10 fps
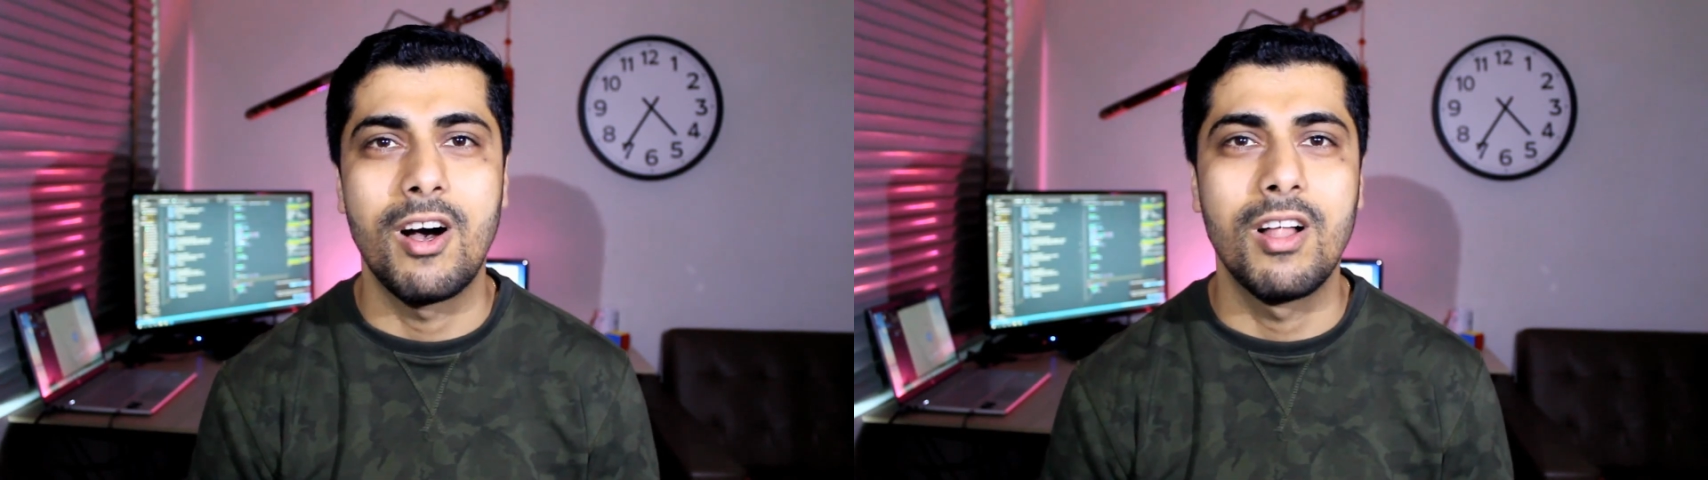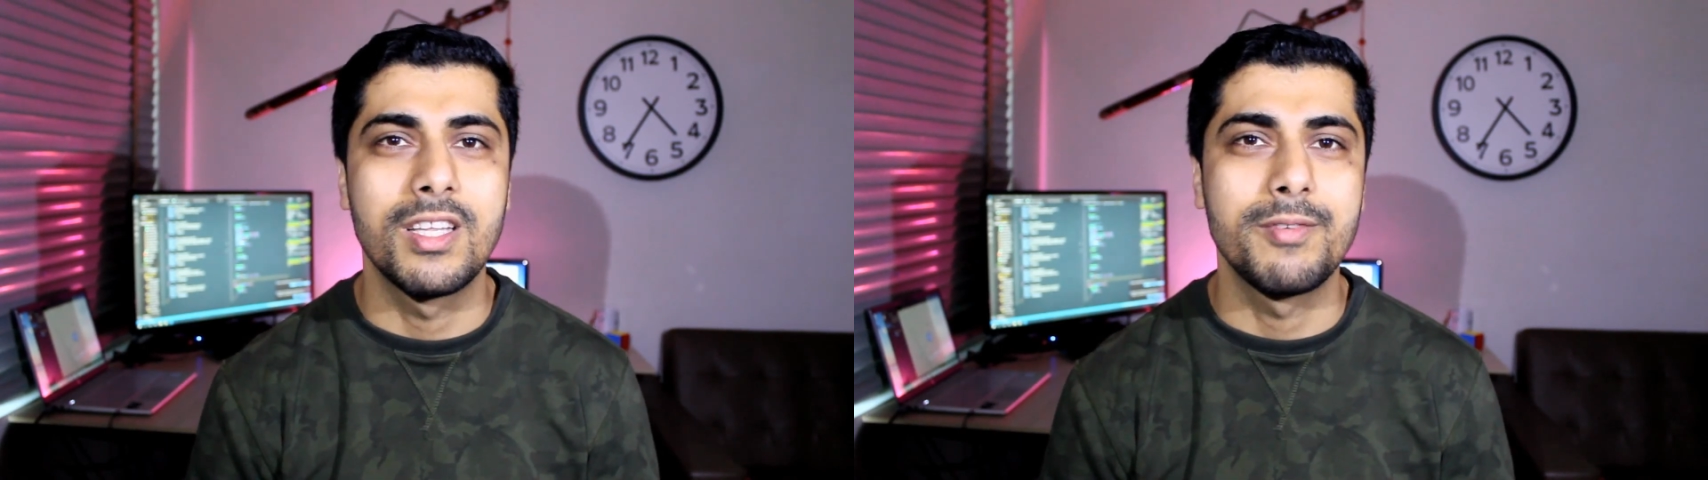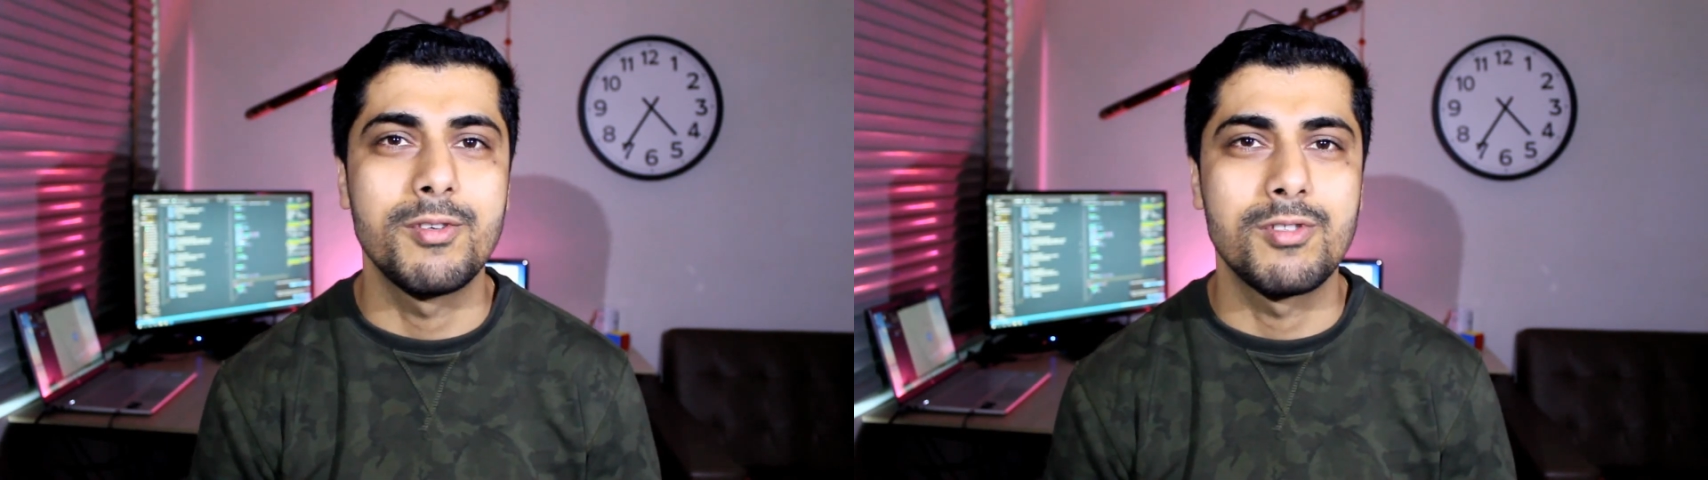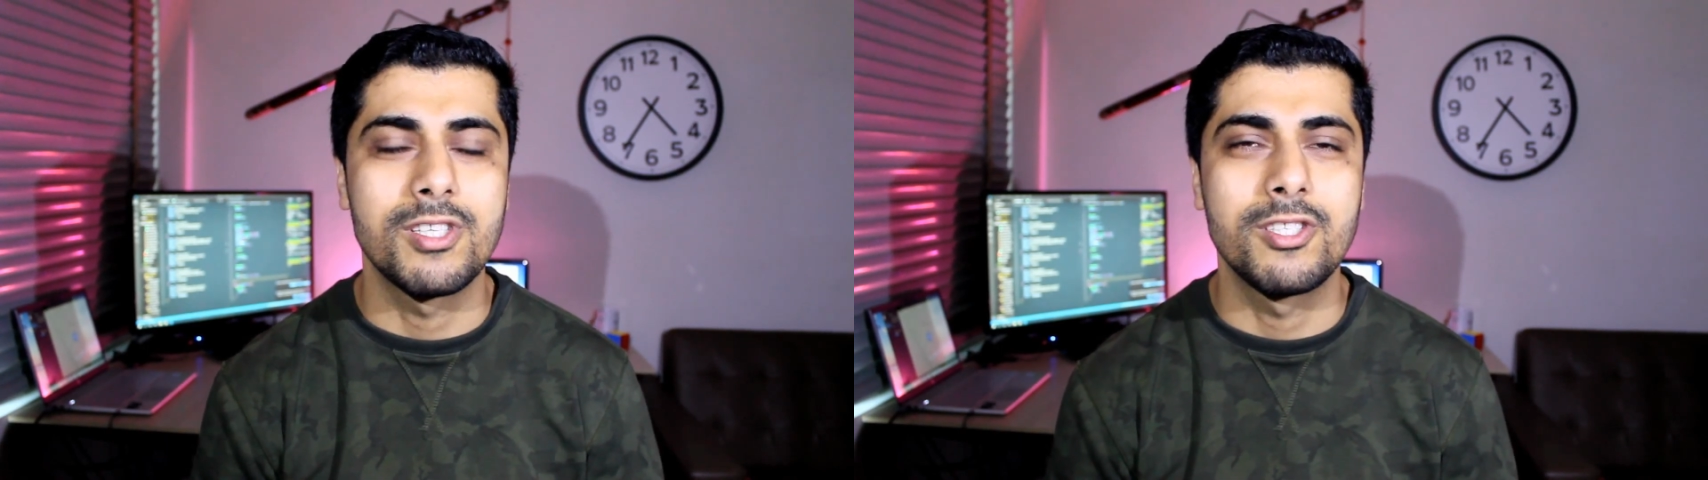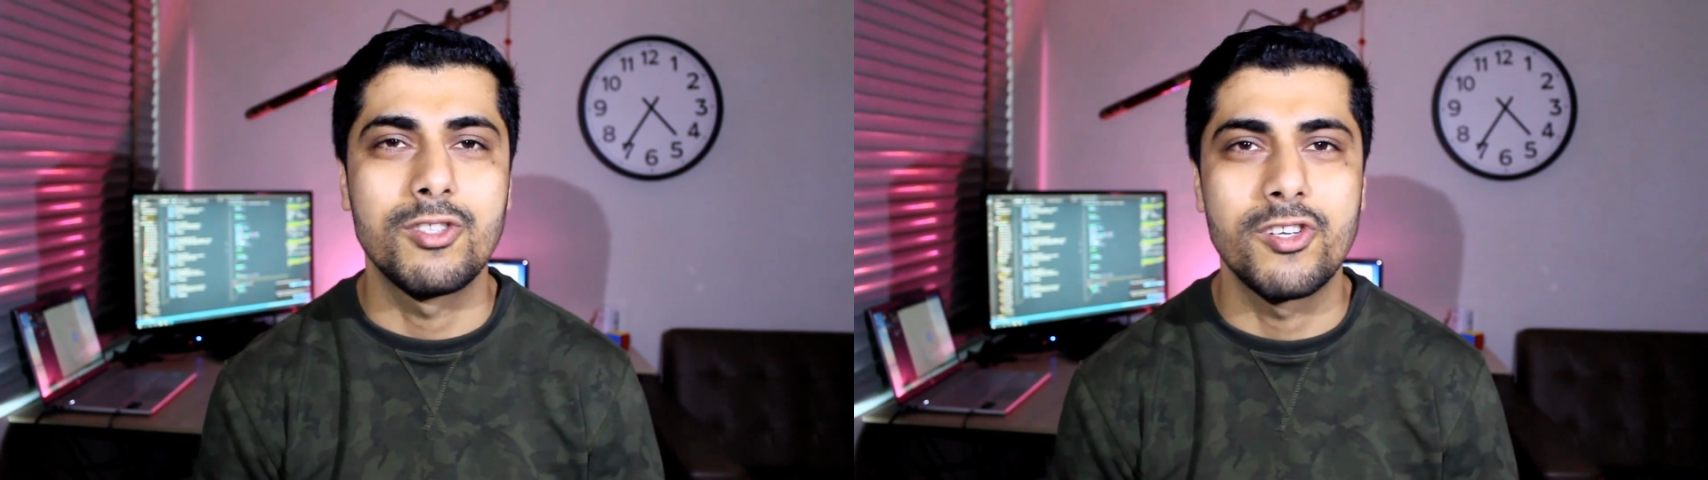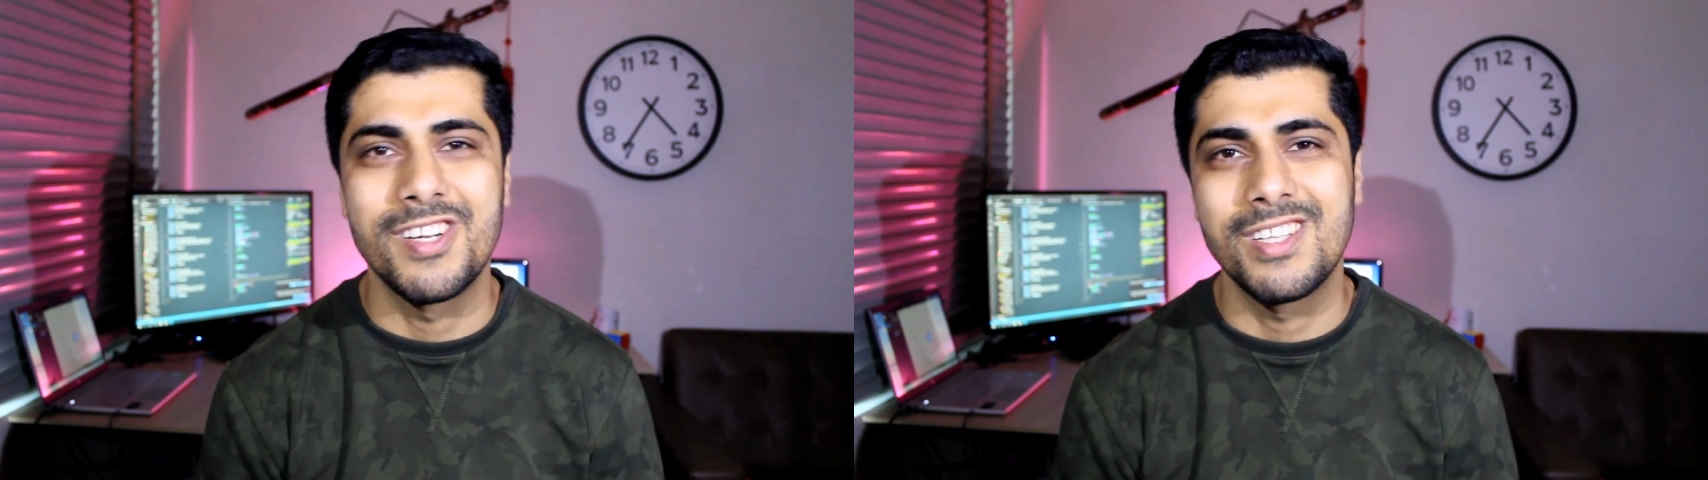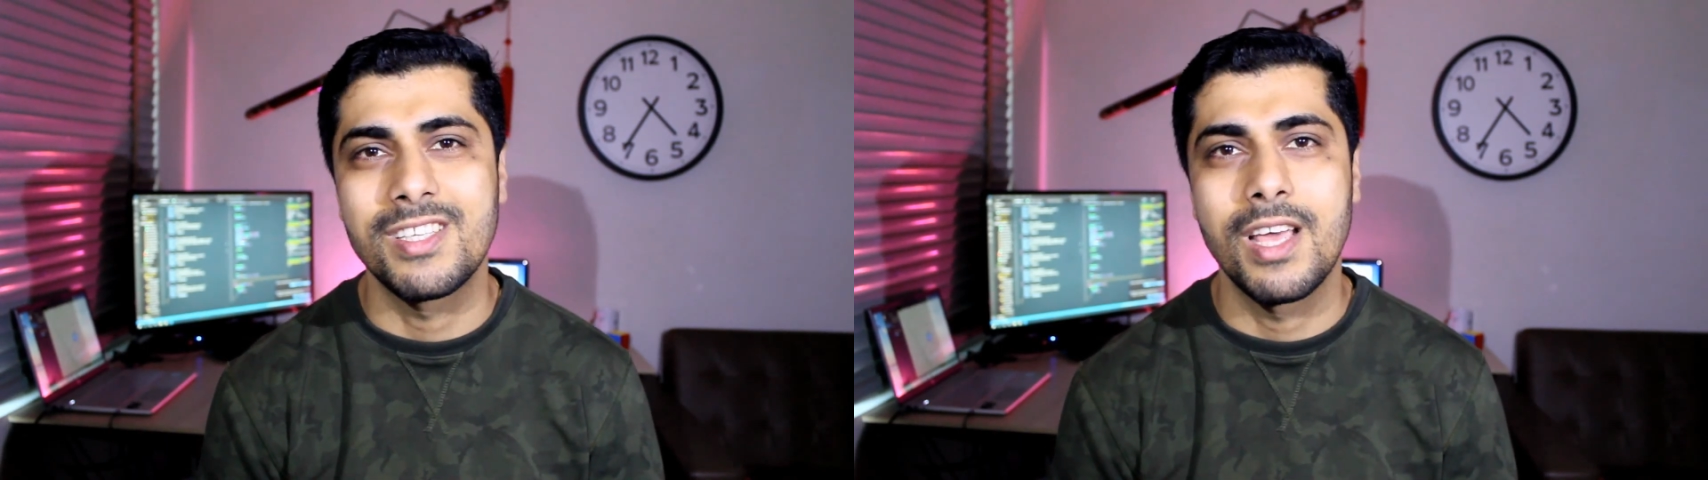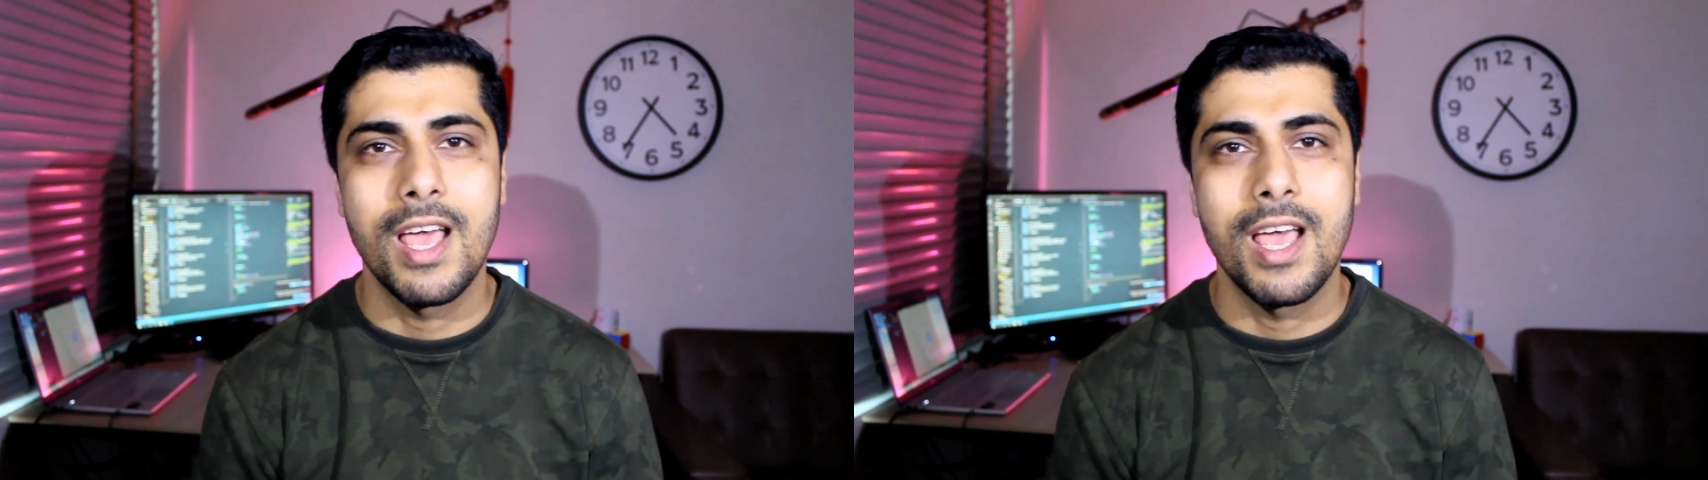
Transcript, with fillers: all the future tutorials